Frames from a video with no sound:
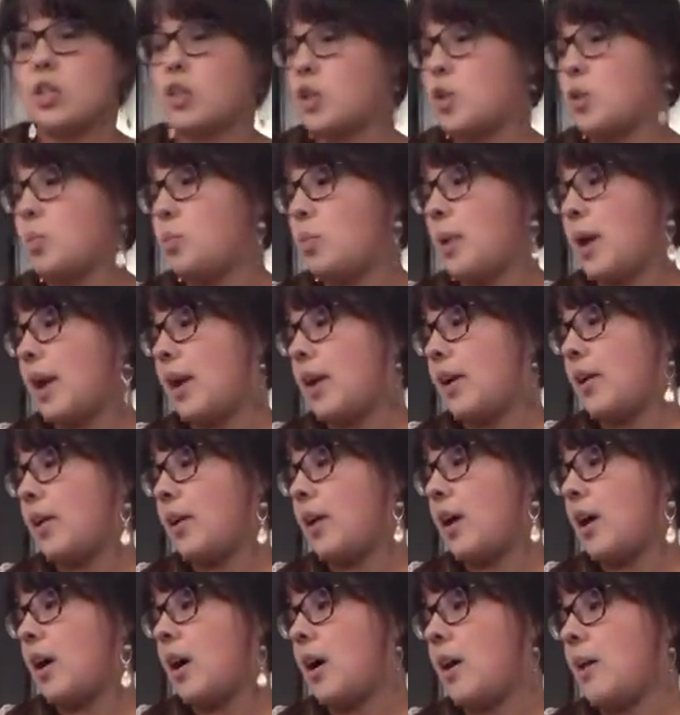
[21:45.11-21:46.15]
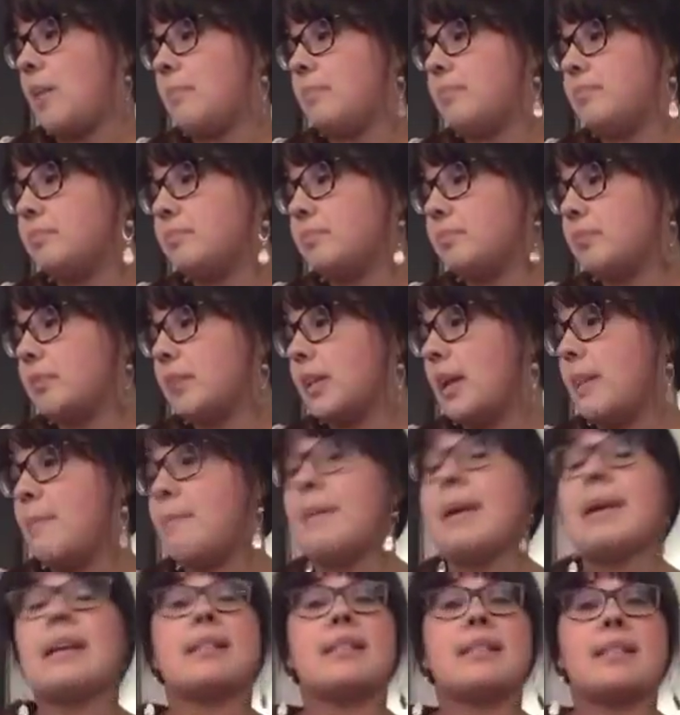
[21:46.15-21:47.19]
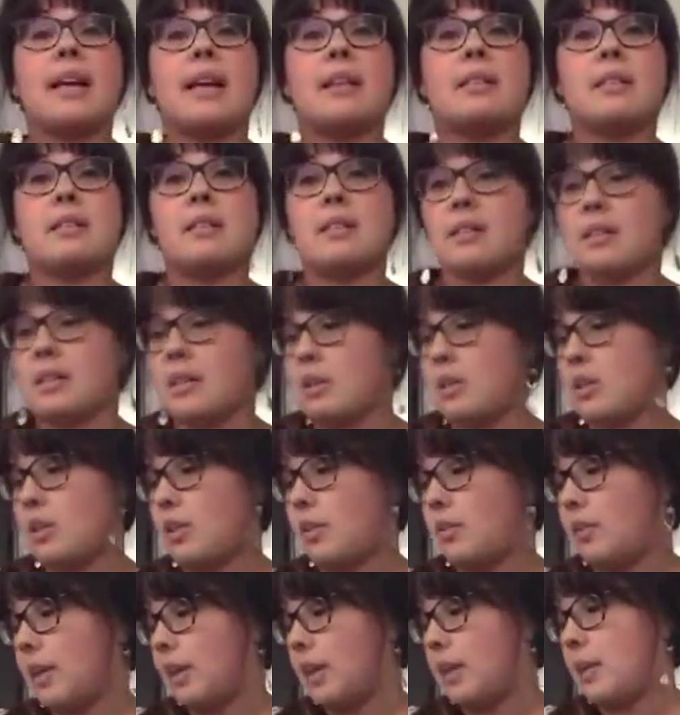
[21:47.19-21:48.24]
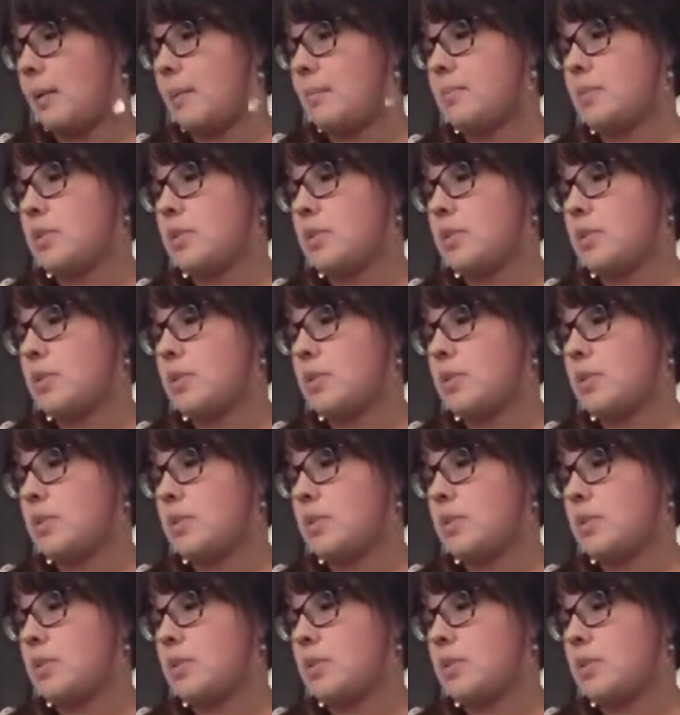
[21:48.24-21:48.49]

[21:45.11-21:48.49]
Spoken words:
to where it makes sense in the curriculum.